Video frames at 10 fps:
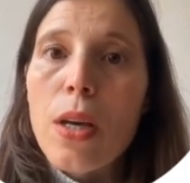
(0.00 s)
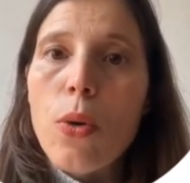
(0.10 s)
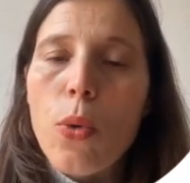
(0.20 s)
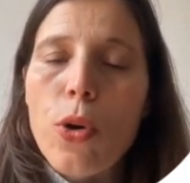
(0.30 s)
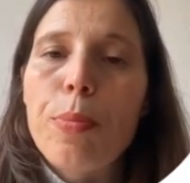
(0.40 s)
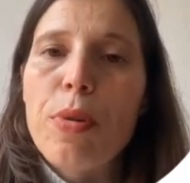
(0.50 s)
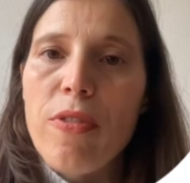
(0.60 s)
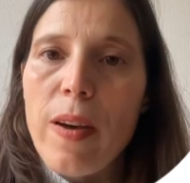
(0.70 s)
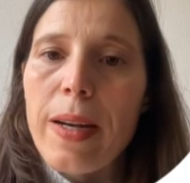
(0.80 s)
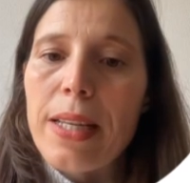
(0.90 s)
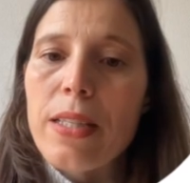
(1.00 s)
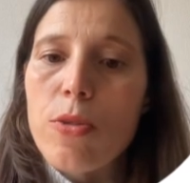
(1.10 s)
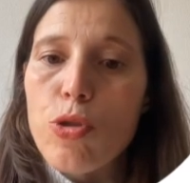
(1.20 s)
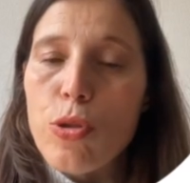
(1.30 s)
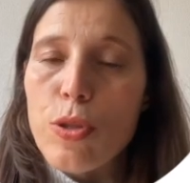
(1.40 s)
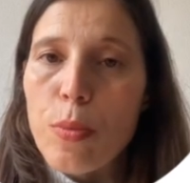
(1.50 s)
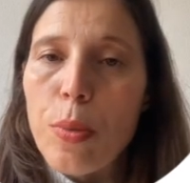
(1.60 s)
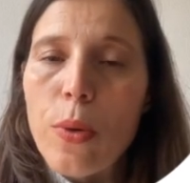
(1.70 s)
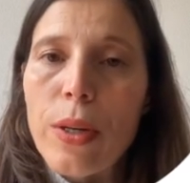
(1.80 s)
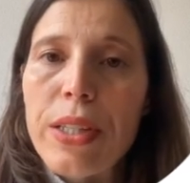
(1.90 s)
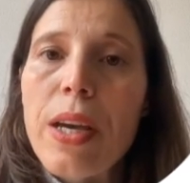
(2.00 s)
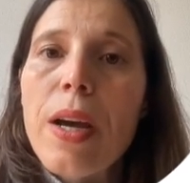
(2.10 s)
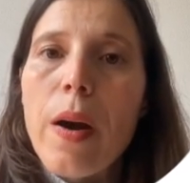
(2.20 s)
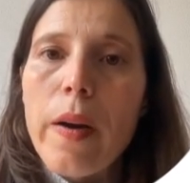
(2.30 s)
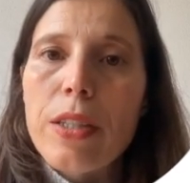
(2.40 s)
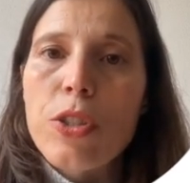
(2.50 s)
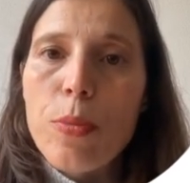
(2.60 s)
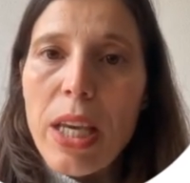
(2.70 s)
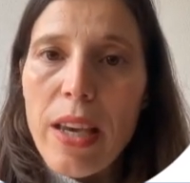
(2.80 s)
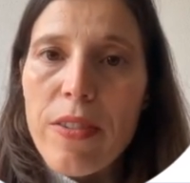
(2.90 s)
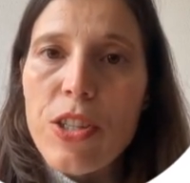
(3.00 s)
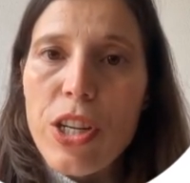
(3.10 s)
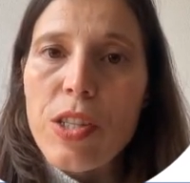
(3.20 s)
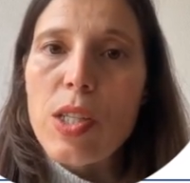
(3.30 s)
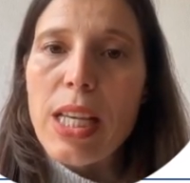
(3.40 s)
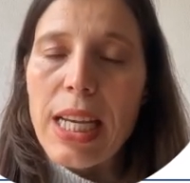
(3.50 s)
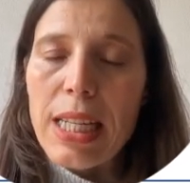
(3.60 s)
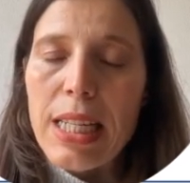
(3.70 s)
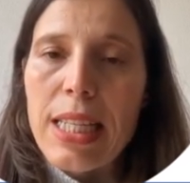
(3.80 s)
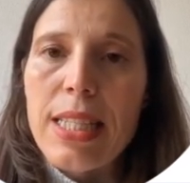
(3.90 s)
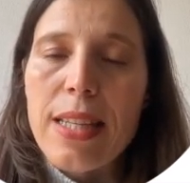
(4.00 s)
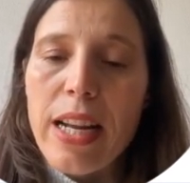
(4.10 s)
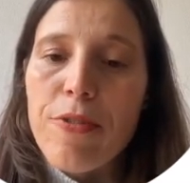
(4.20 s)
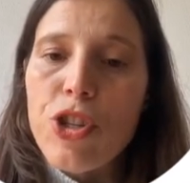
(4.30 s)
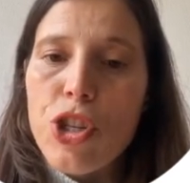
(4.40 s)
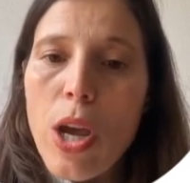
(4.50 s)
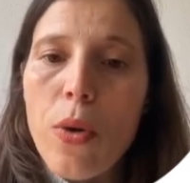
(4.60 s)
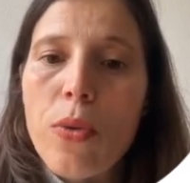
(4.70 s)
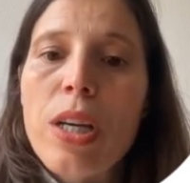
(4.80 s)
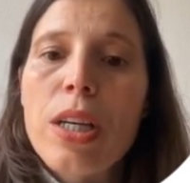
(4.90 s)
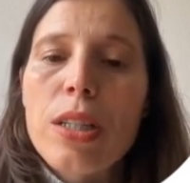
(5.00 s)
or providing social support are two behavior change techniques that have shown